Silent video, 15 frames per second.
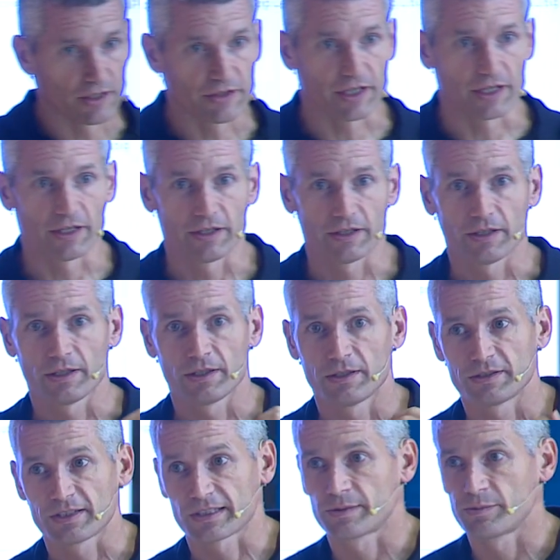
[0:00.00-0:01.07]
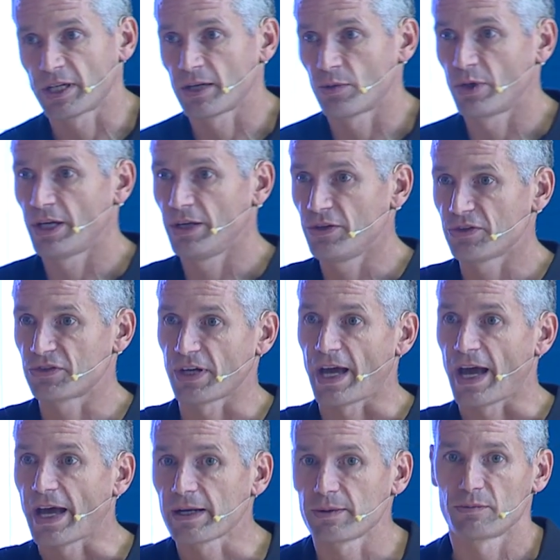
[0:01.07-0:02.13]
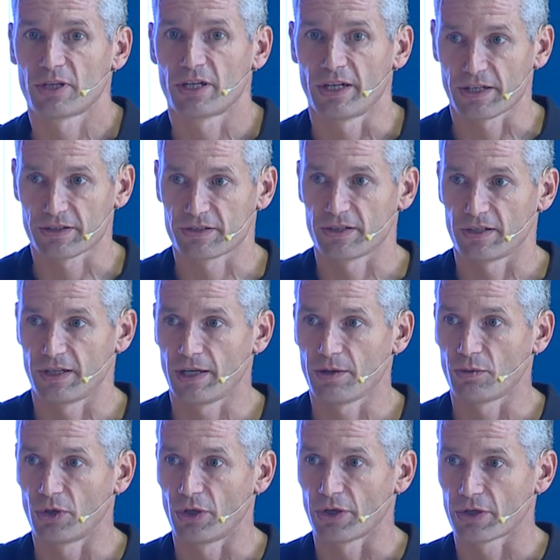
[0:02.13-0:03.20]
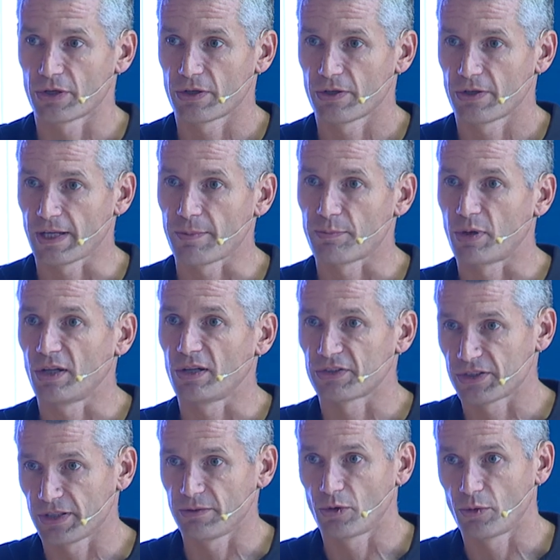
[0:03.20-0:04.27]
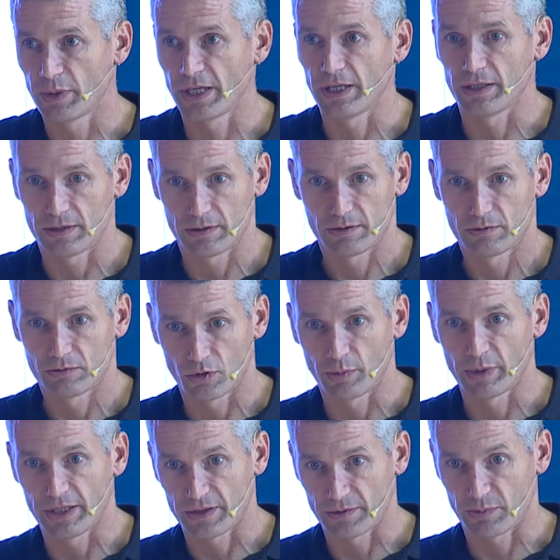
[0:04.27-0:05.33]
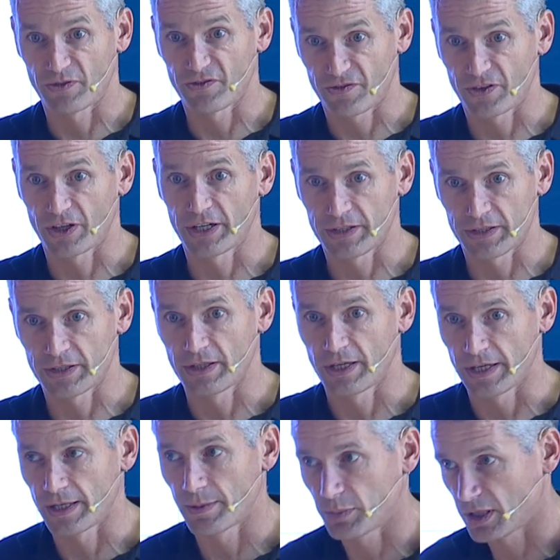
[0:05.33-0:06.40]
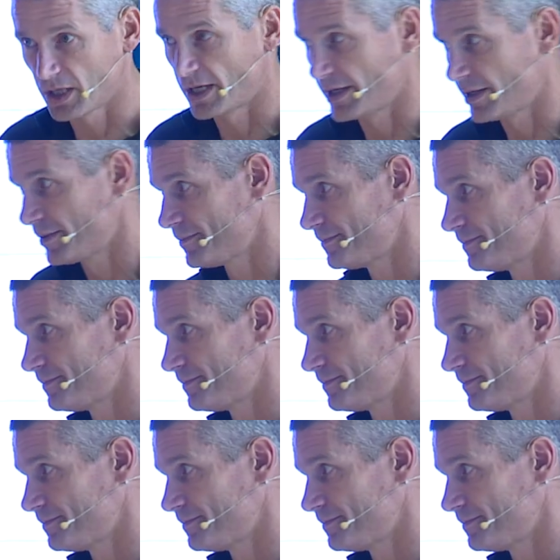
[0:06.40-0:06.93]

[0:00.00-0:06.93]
then it doesn't matter where user Adam connects to the network, that policy will be, will be defined and, and applied.